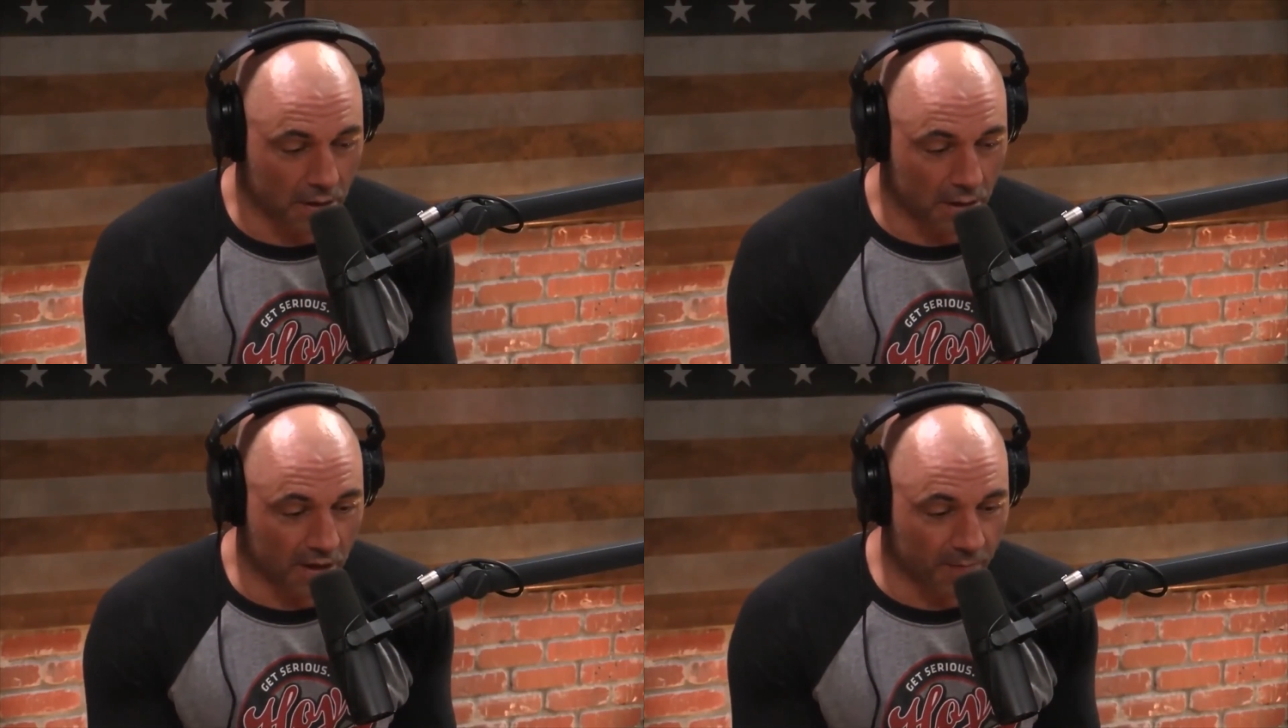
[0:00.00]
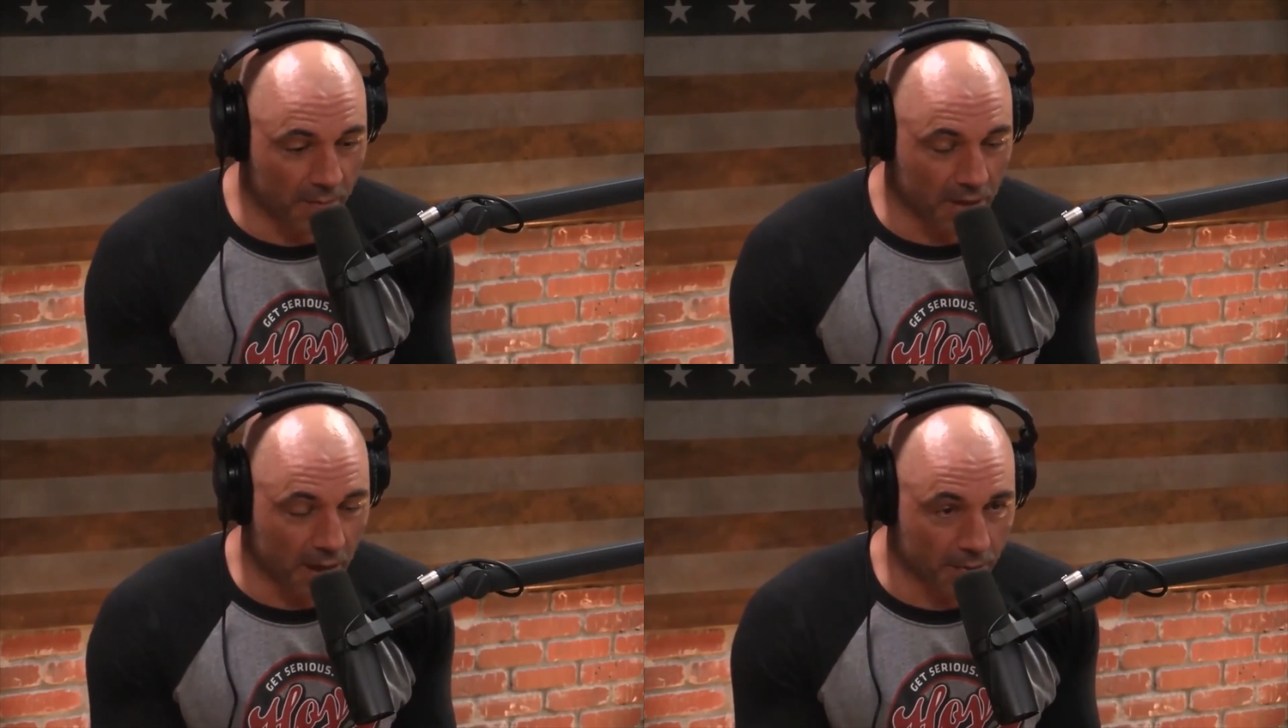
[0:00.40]
you give
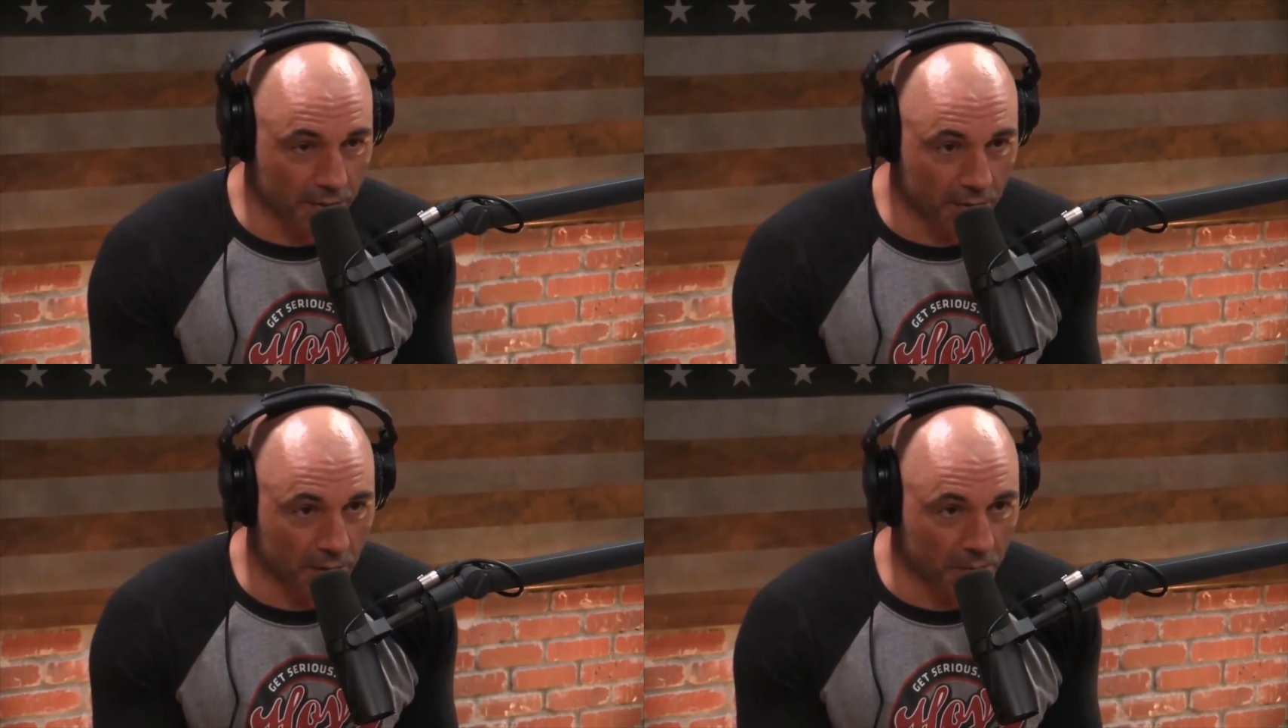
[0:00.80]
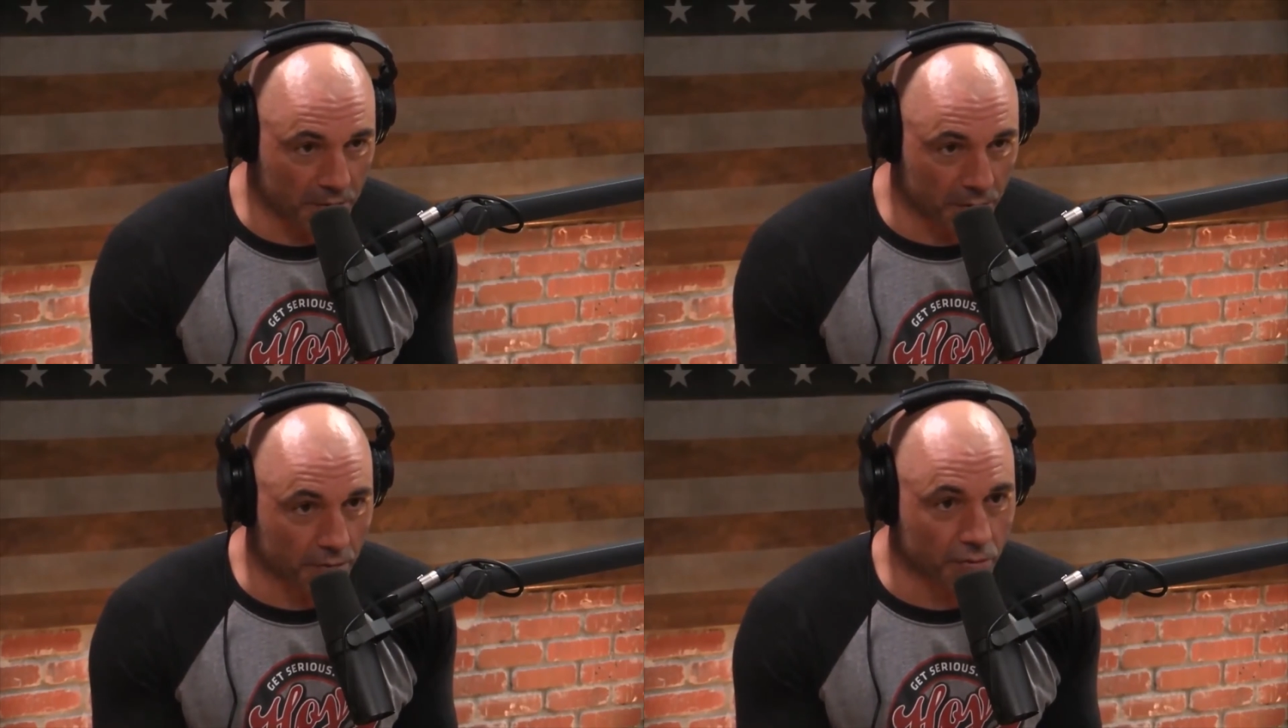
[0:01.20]
people the opportunity to
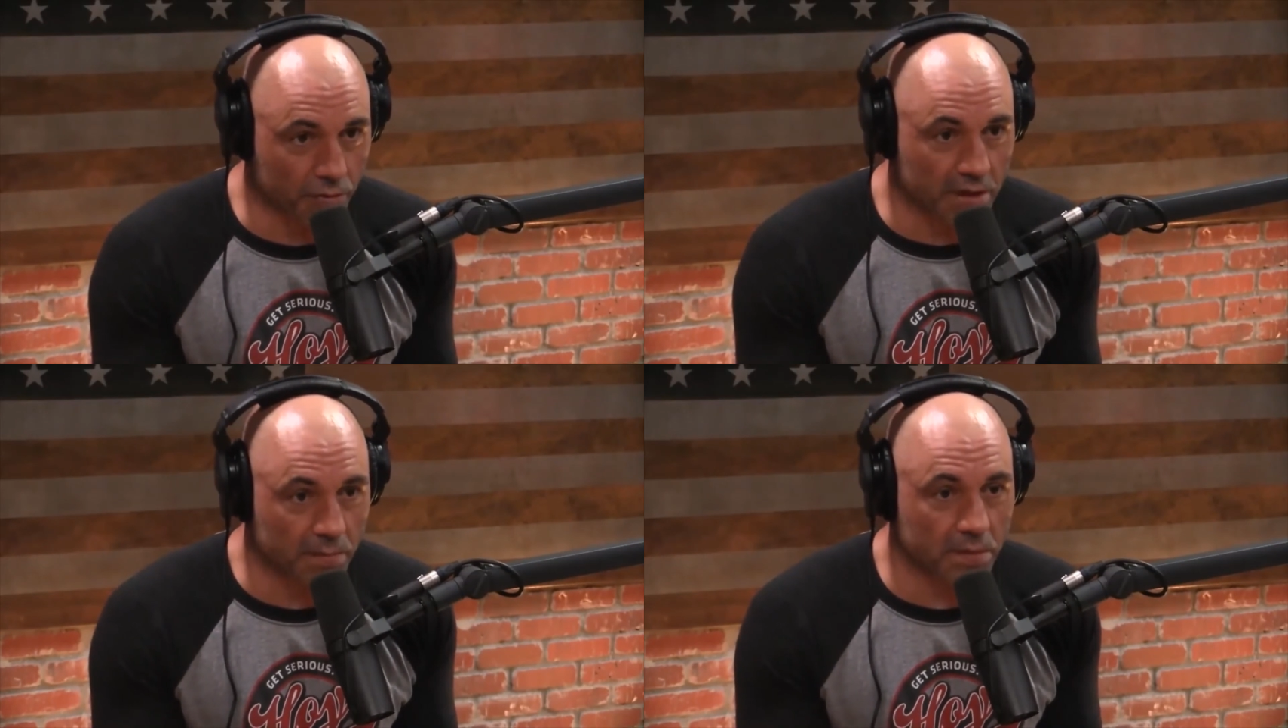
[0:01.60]
pursue their dreams.